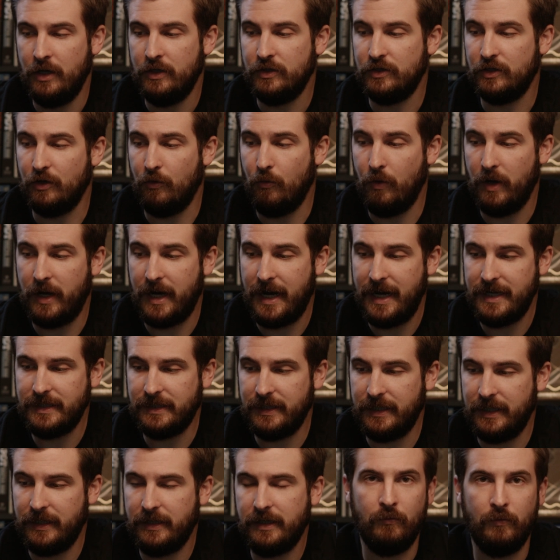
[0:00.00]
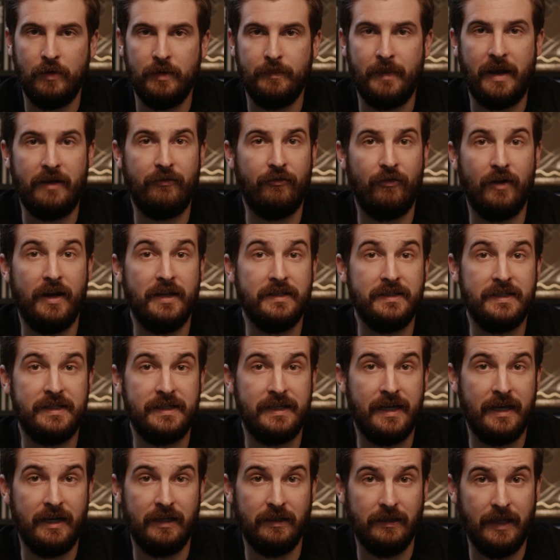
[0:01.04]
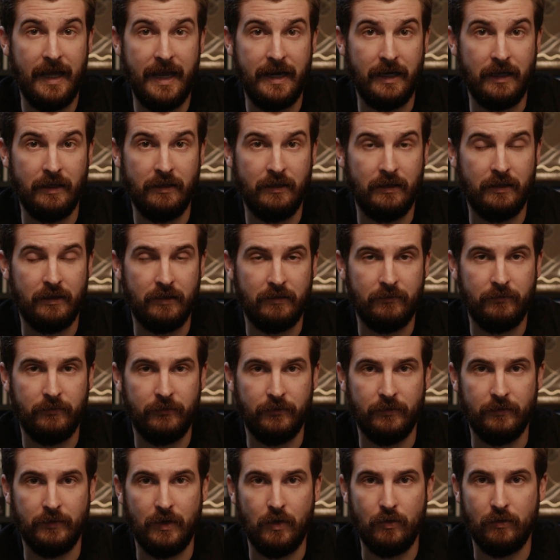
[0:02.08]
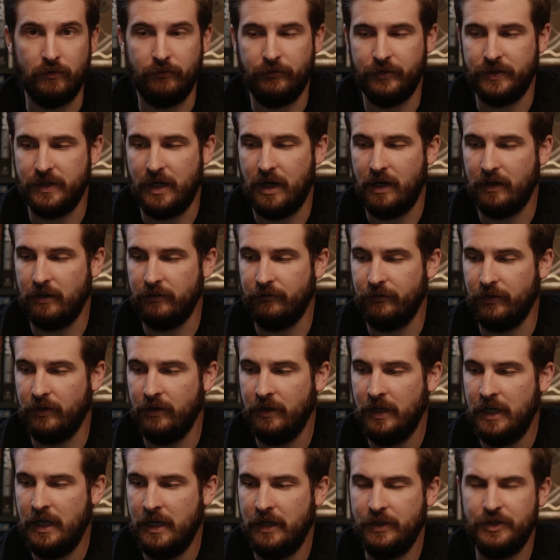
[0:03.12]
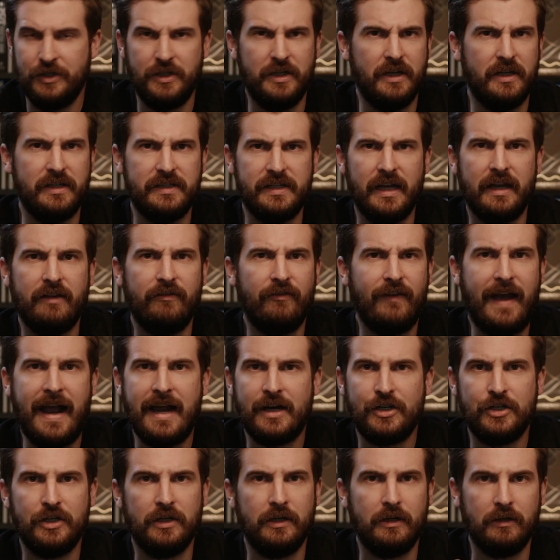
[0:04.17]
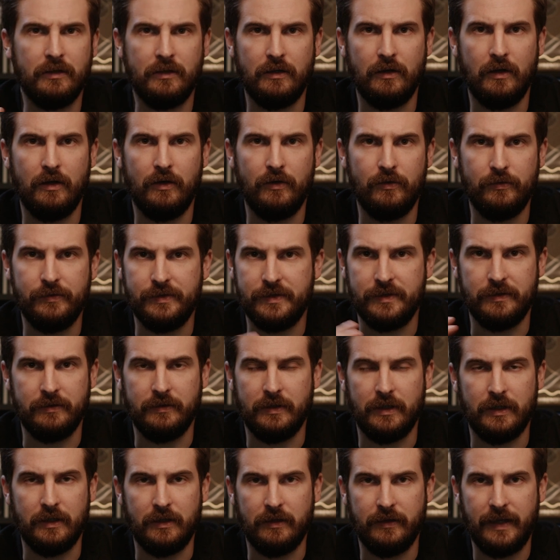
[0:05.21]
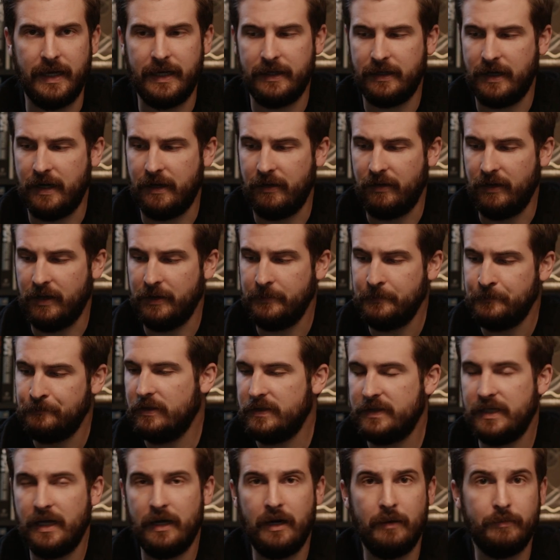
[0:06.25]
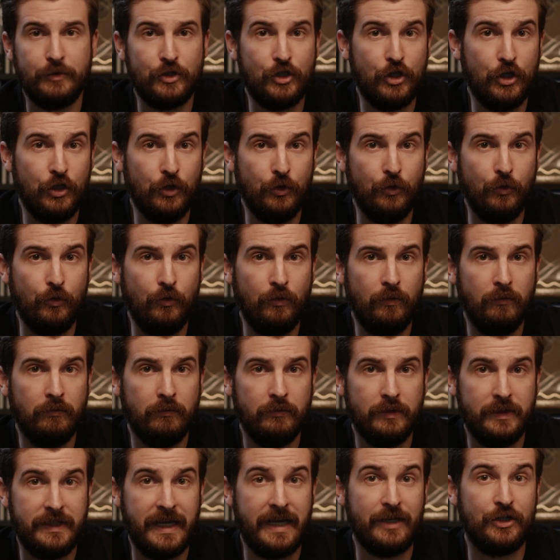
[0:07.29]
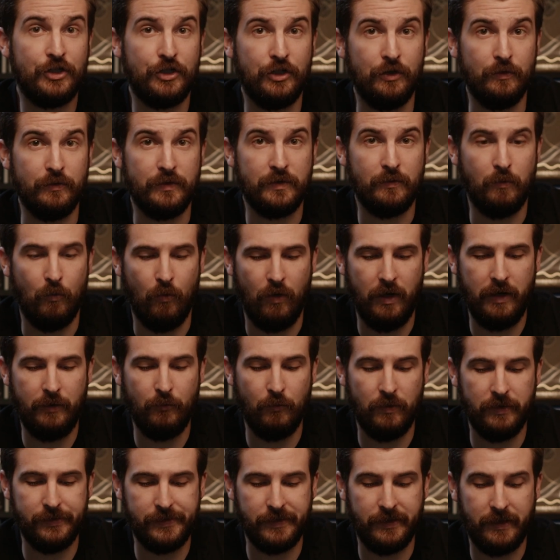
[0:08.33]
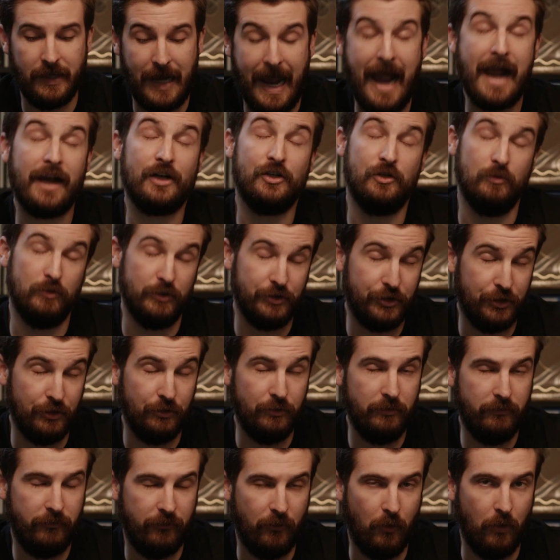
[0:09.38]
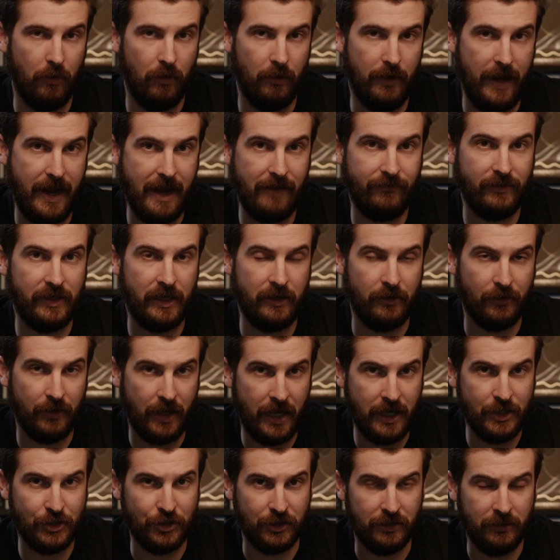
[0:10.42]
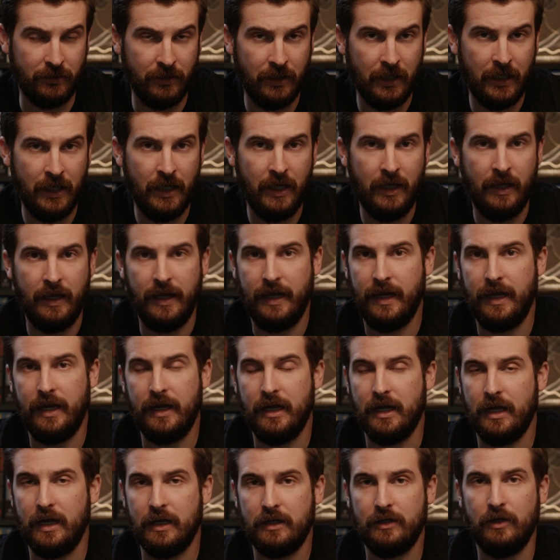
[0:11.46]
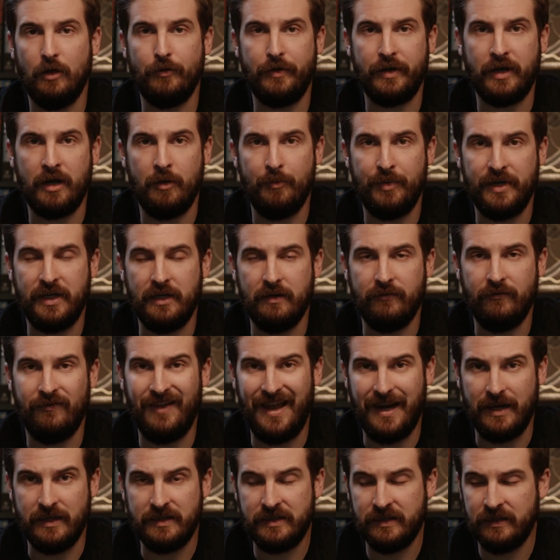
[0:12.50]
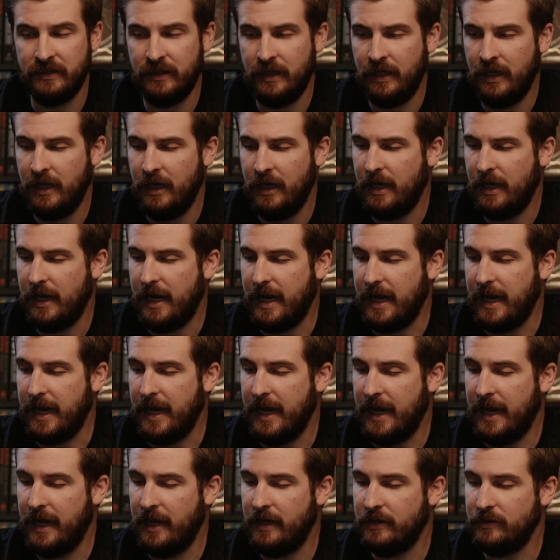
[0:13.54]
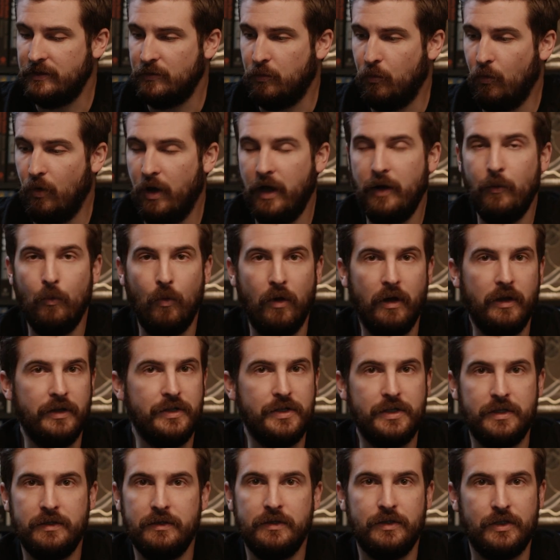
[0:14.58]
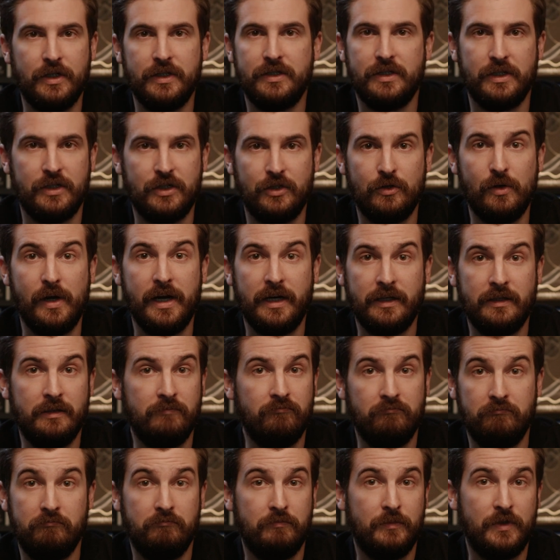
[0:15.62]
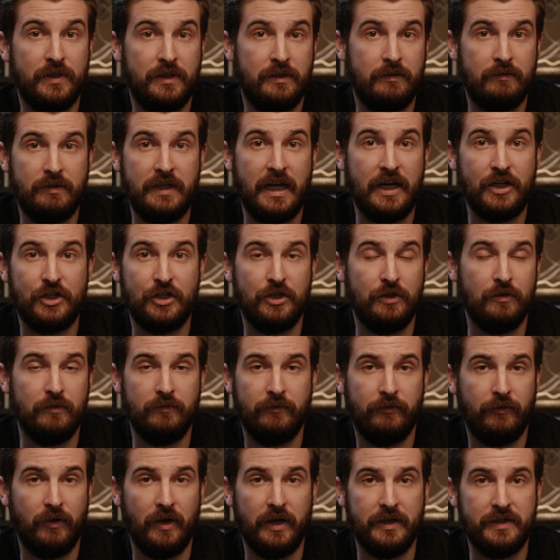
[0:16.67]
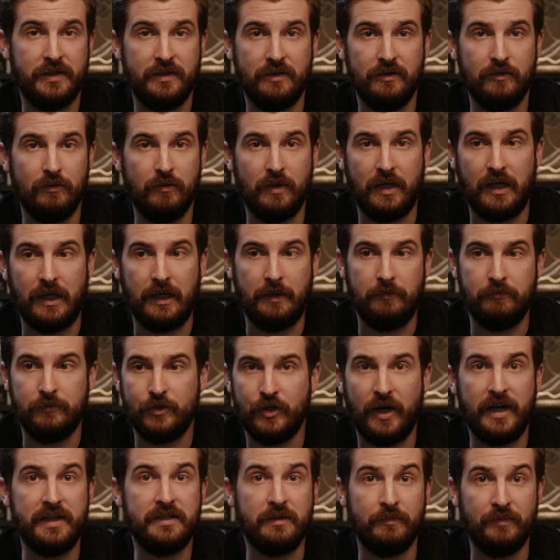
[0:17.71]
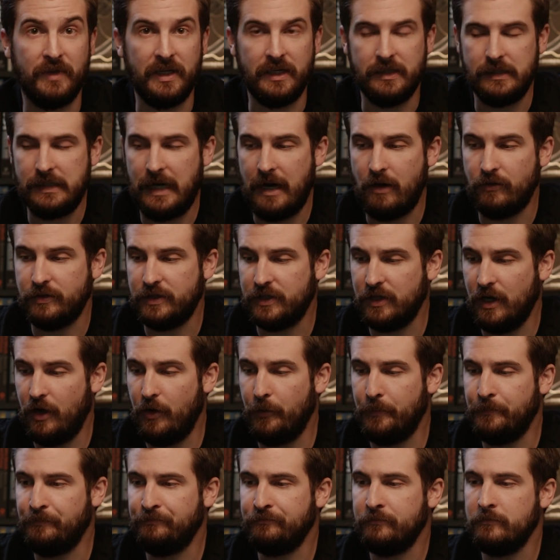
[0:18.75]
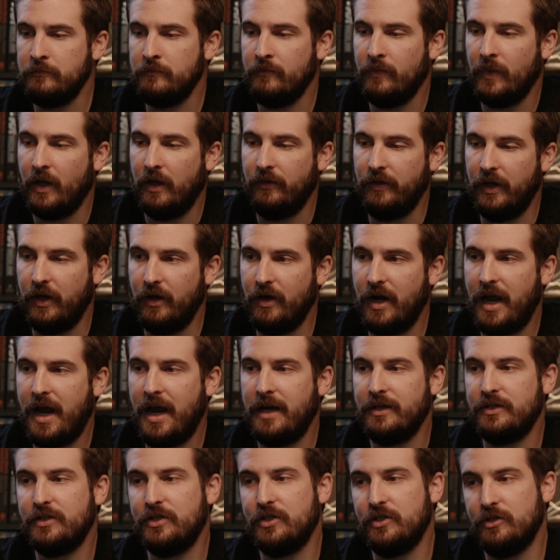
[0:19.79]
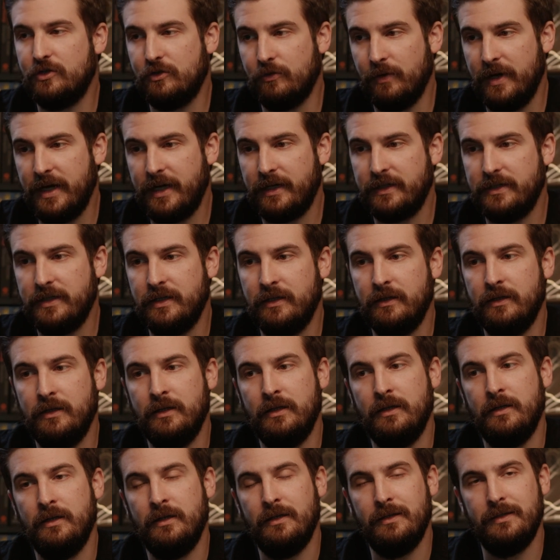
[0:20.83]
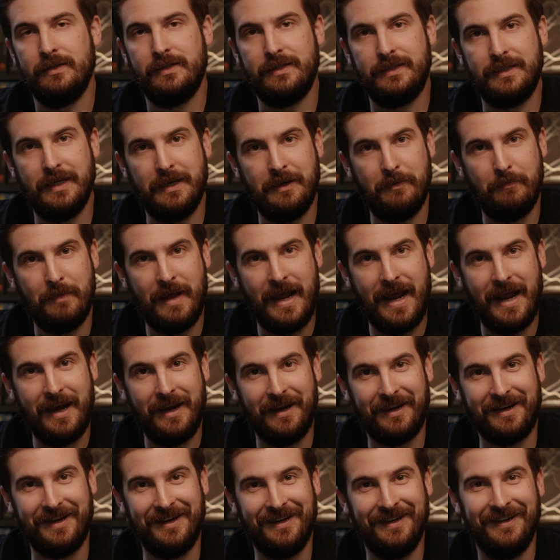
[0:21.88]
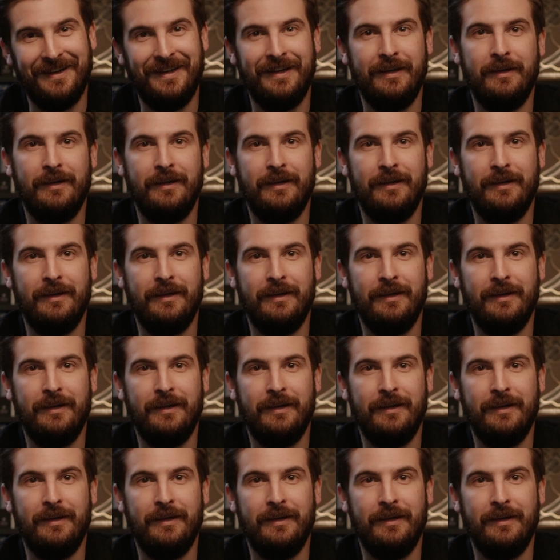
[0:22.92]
So what I did with my friend Sienna Lennon, a local photographer, she does like fashion and clothes and that kind of thing, set up two test shoots. One was an actual shoot for Aviator Nation, a clothing company in Venice, and one was just a strict test shoot for us to try some things out. So they're not strict cinematic